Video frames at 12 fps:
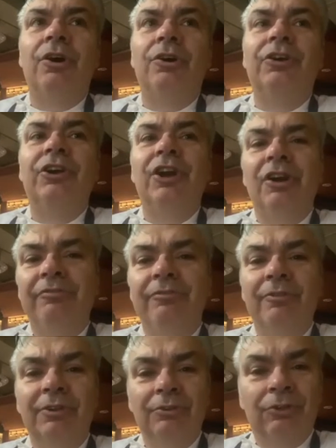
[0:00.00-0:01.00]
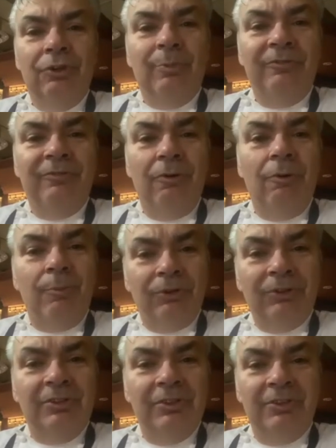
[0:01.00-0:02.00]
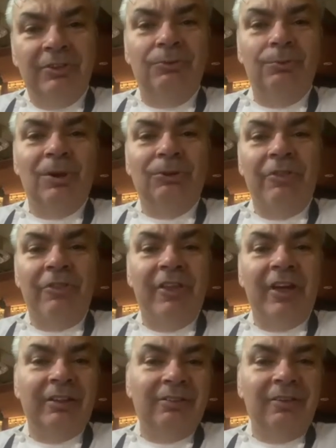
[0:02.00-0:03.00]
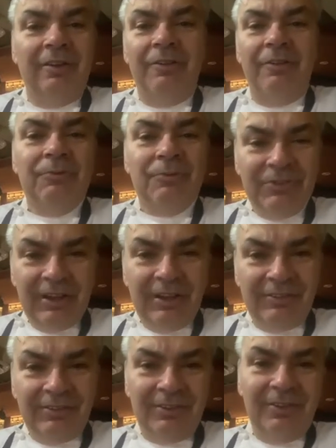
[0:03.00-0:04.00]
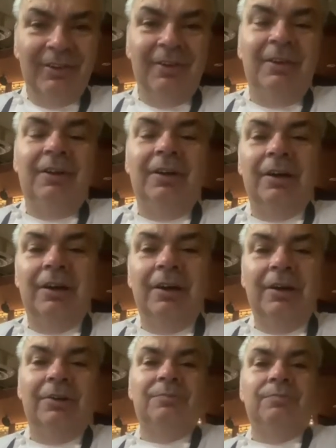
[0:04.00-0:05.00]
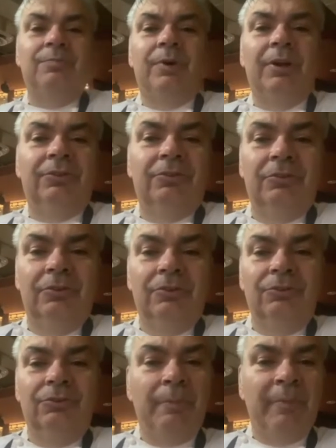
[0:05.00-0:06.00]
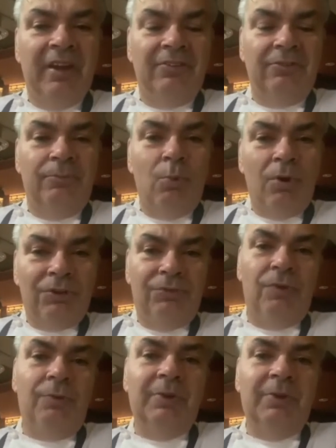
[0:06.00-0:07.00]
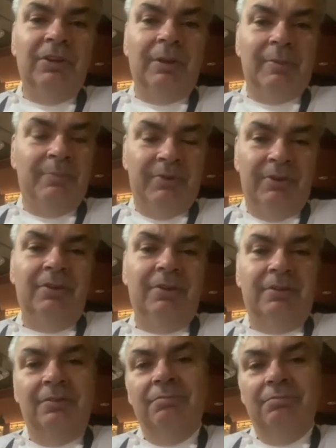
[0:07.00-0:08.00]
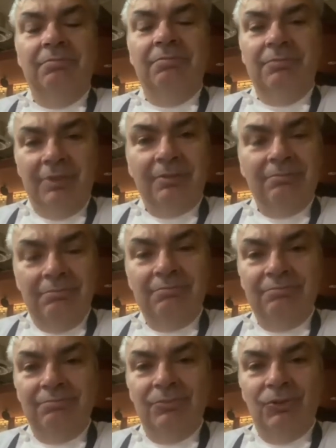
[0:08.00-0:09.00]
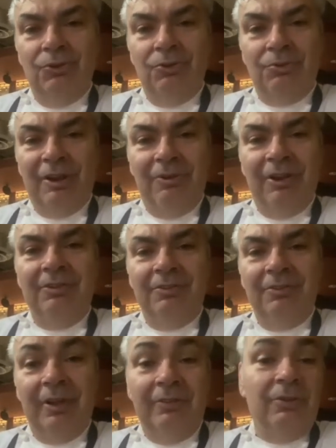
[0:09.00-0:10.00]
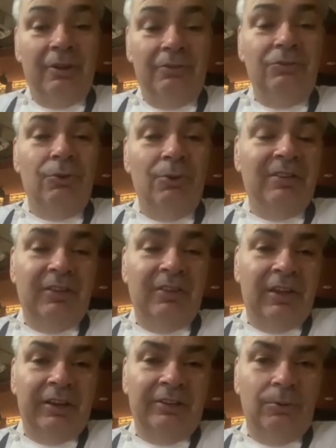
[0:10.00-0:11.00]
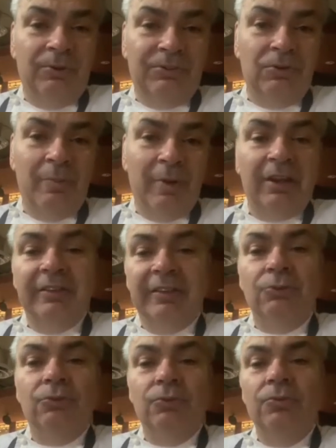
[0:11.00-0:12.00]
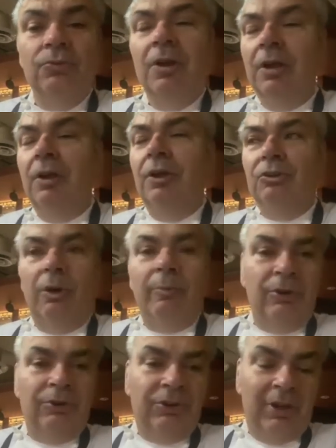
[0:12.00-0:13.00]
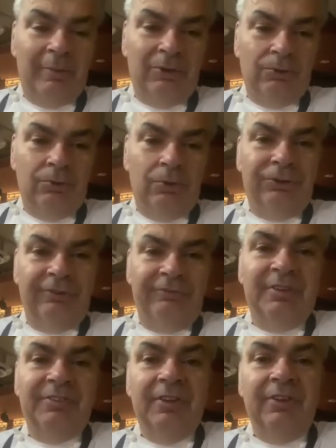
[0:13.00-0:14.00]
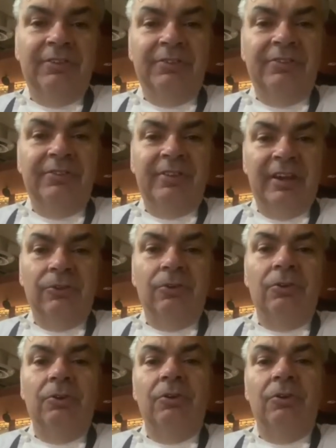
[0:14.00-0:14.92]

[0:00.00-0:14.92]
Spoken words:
careful in terms of opportunities. We're not that enthusiastic. But the pace works for me. I'm happy, and no regrets. And knowing that I can always go back, and I do in normal time. I do a lot of business in Seattle,